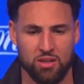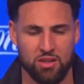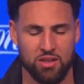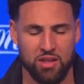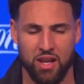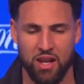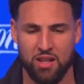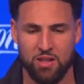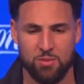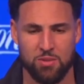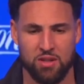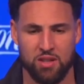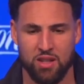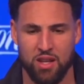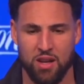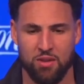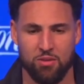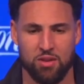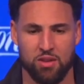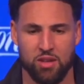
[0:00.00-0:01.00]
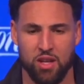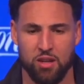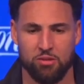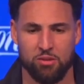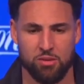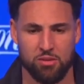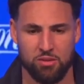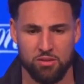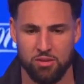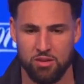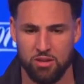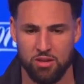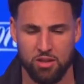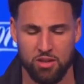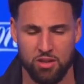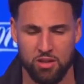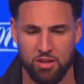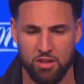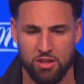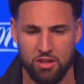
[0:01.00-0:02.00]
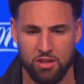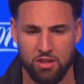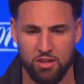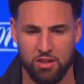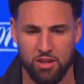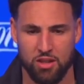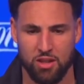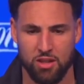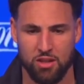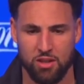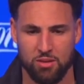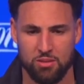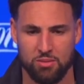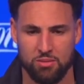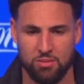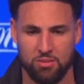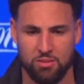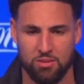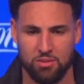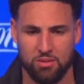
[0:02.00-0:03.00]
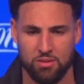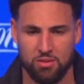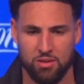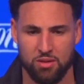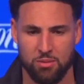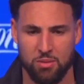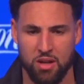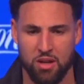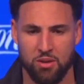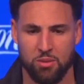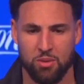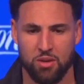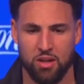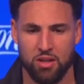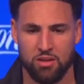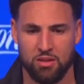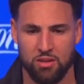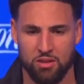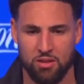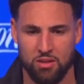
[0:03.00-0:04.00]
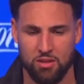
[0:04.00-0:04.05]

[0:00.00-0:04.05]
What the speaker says: He has been at every level. No matter what